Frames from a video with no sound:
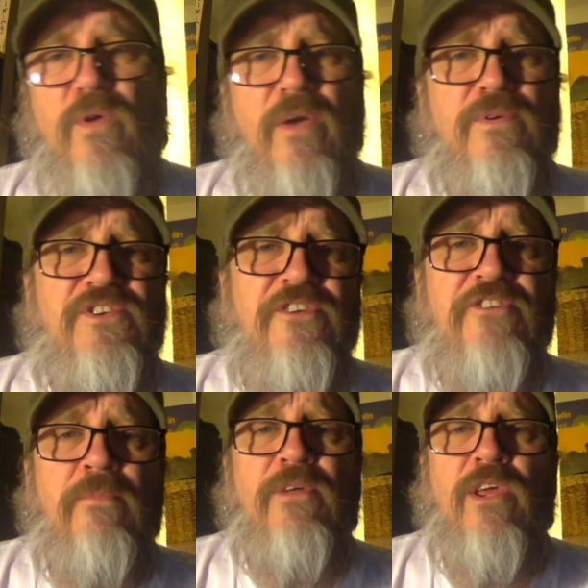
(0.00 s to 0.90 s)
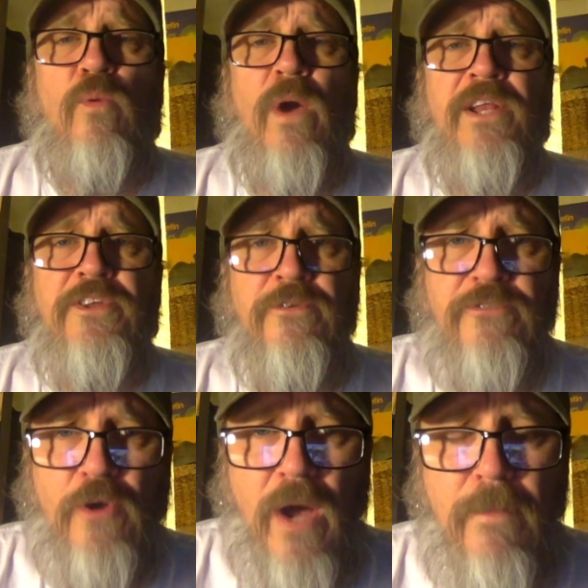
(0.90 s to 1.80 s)
It was just something you went to.
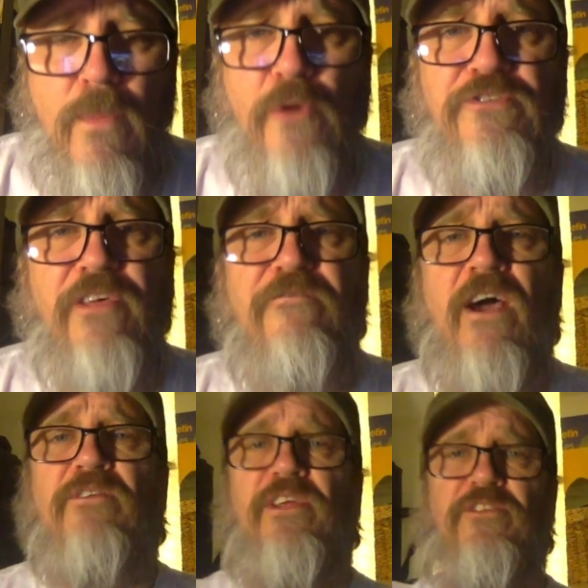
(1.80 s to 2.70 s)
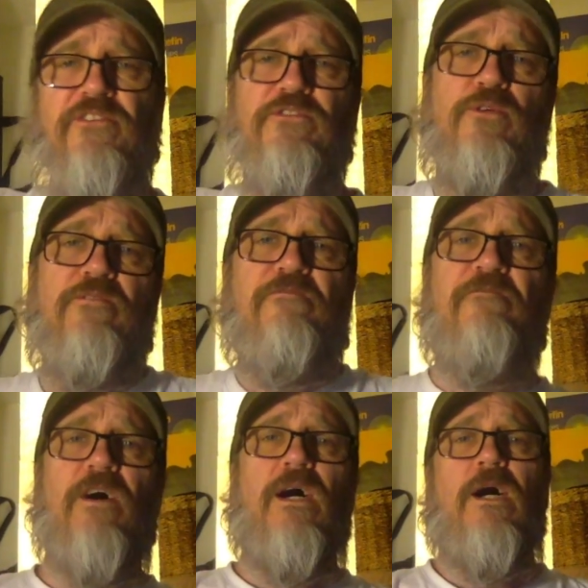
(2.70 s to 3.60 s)
So I mostly found it just sort of
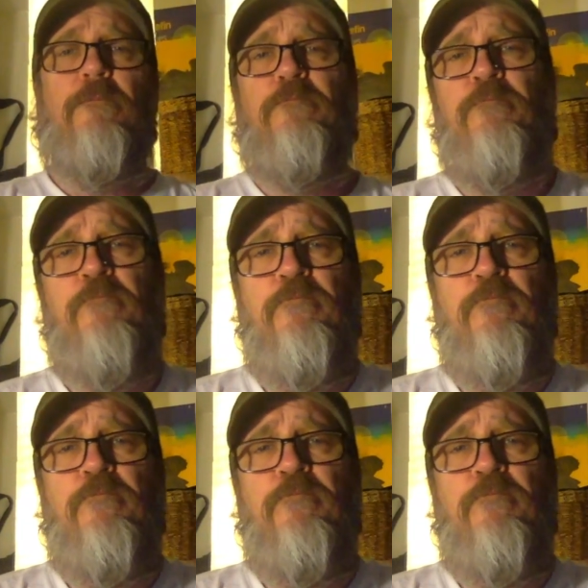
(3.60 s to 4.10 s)
um,